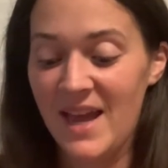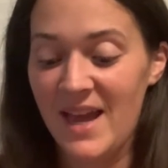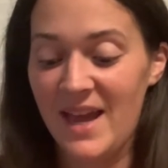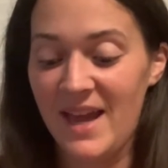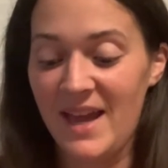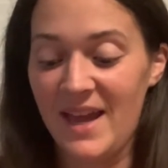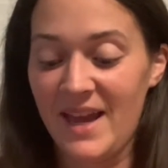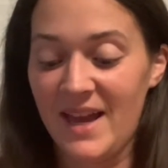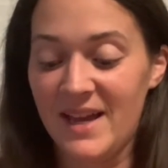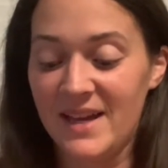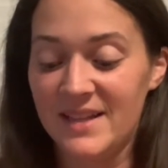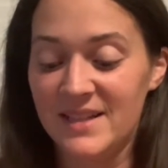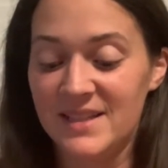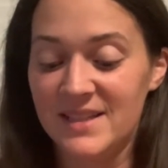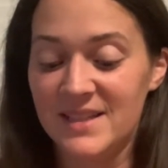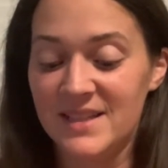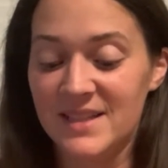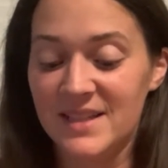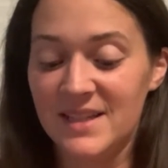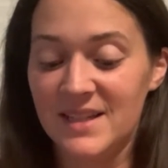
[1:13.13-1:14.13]
And
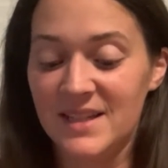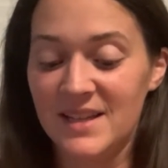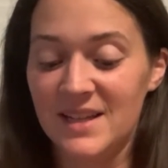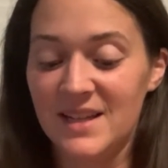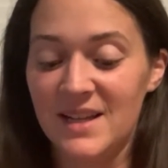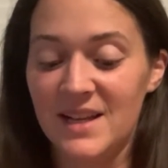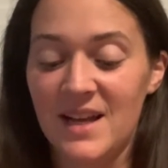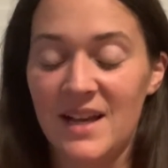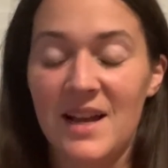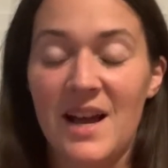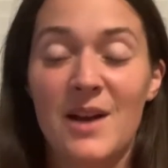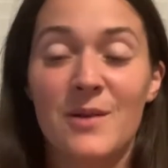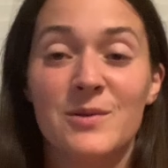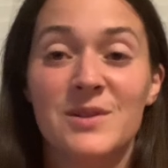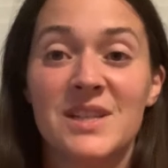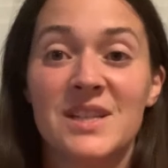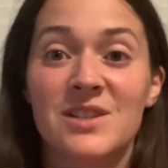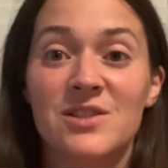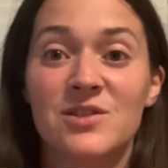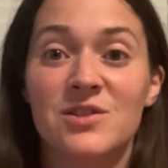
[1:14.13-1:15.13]
I was
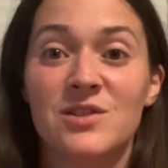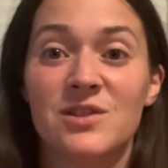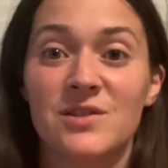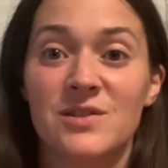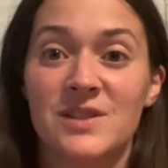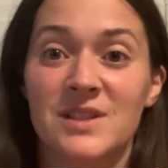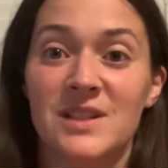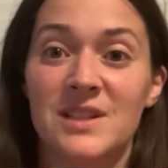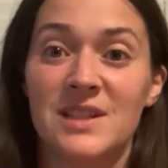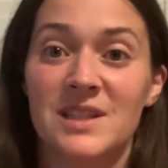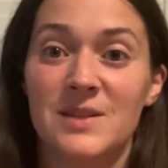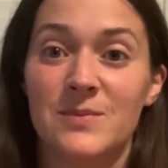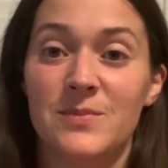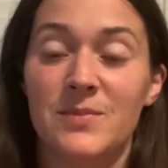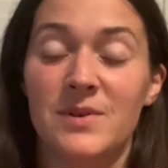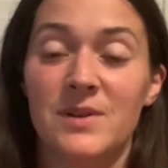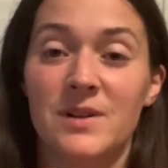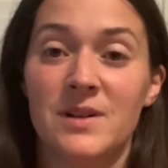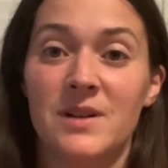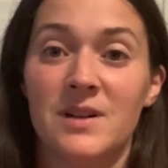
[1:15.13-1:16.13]
introduced to this
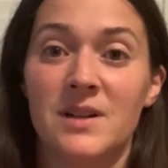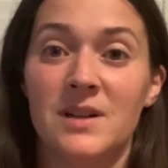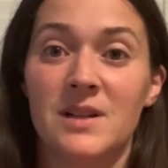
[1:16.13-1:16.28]
book